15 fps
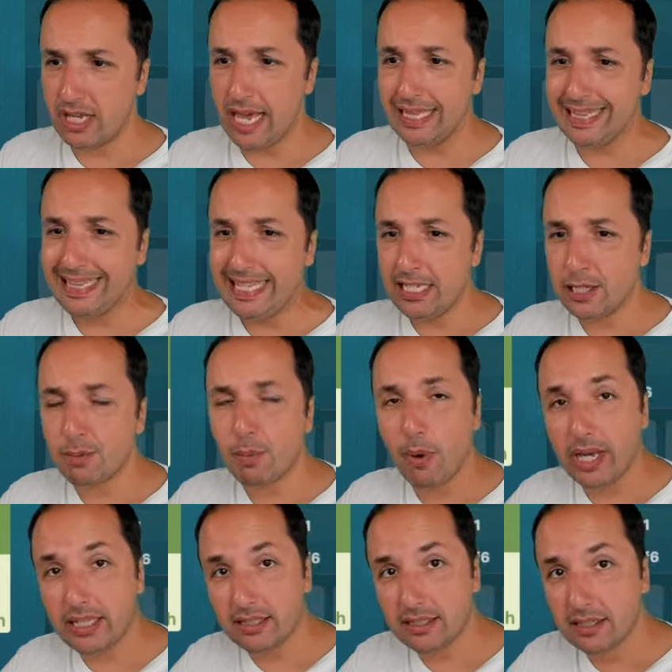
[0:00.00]
At this
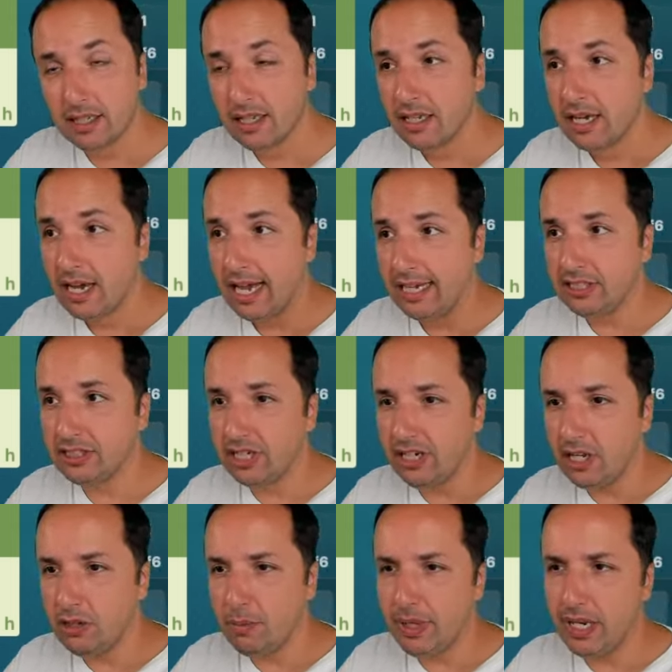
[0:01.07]
point, I
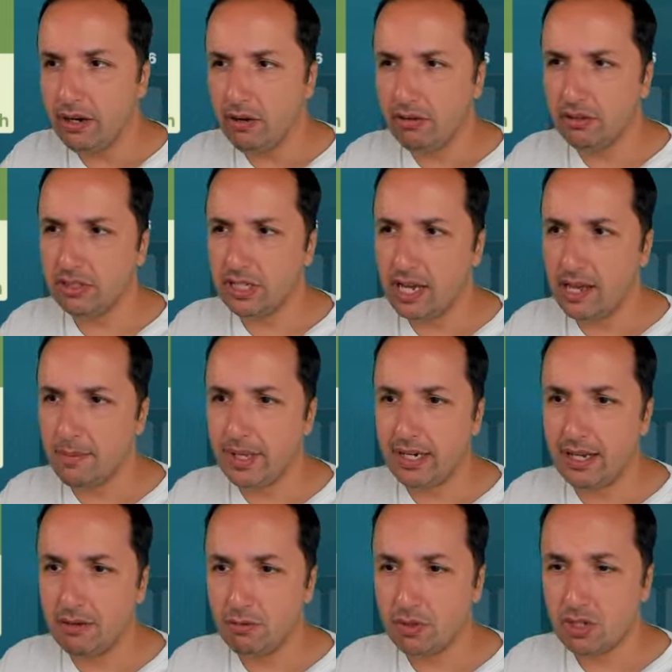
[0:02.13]
started to be low on time and
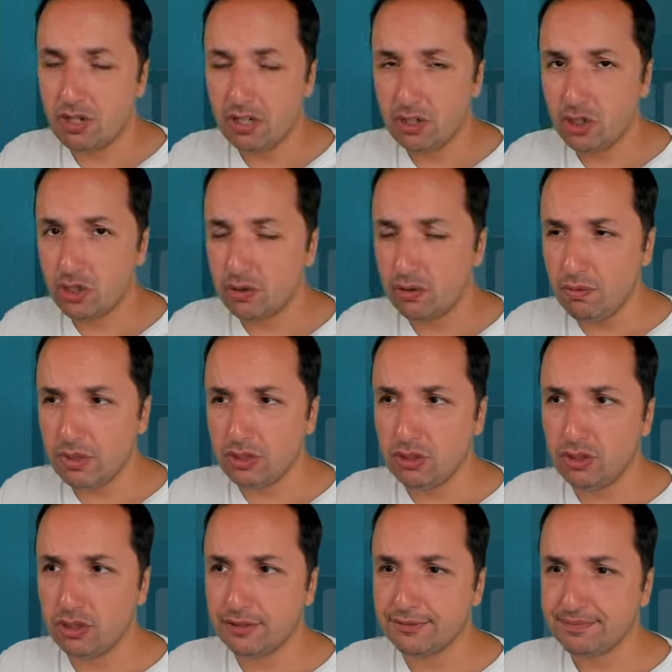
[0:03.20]
I was not sure what to
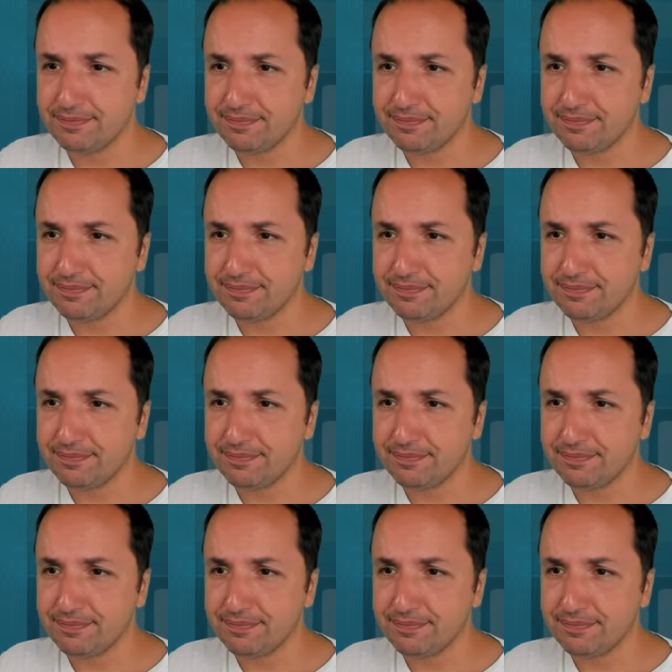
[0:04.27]
do.